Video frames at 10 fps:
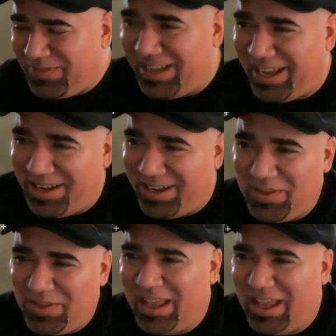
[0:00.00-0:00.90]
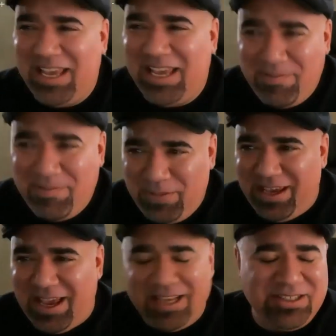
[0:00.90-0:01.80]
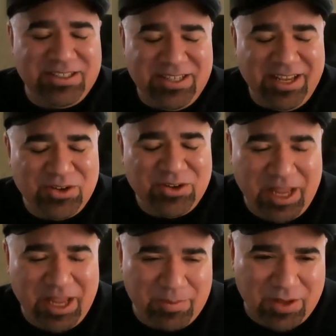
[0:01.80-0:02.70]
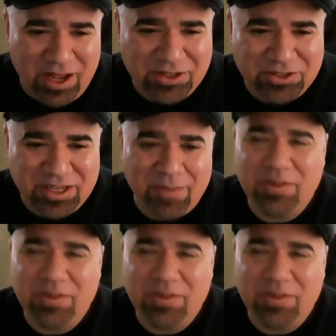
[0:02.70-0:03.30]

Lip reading: as hippie as her name conjures up.